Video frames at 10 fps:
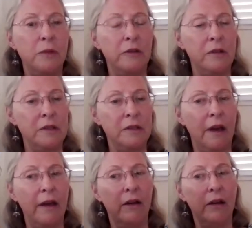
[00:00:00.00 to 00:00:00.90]
and
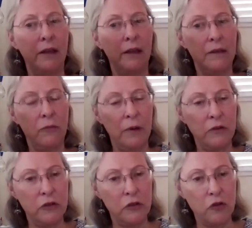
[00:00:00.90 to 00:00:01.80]
desire,
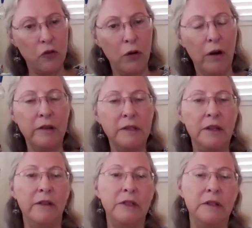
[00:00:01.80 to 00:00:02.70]
restore
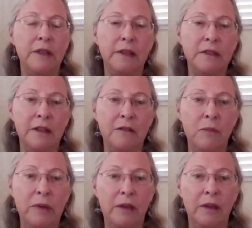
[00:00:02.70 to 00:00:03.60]
ourselves into that state of
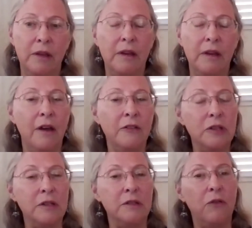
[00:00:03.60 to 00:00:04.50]
being and that
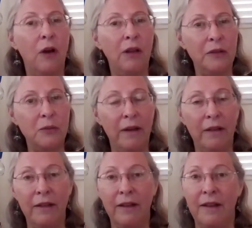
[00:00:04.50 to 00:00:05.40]
consciousness of all as well,